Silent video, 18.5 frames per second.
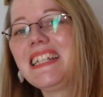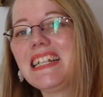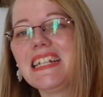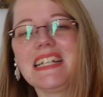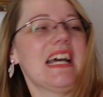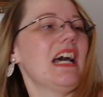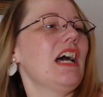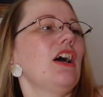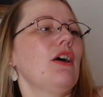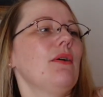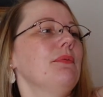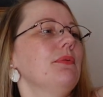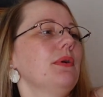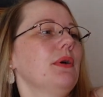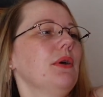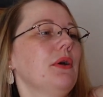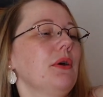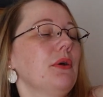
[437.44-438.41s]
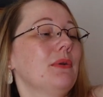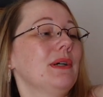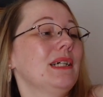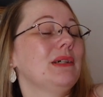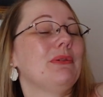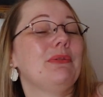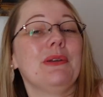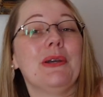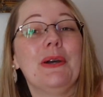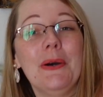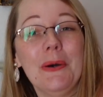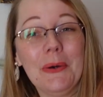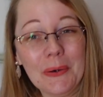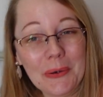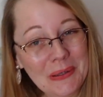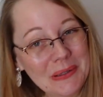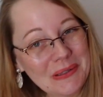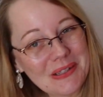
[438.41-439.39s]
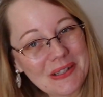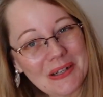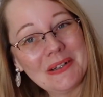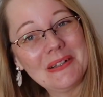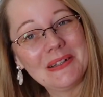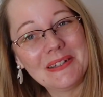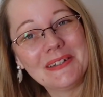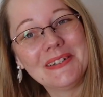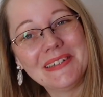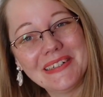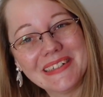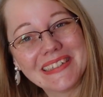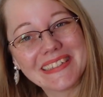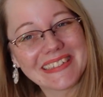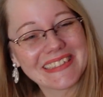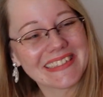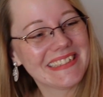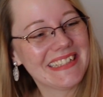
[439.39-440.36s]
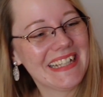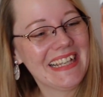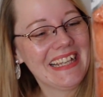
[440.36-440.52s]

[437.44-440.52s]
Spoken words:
did have quite a few colors,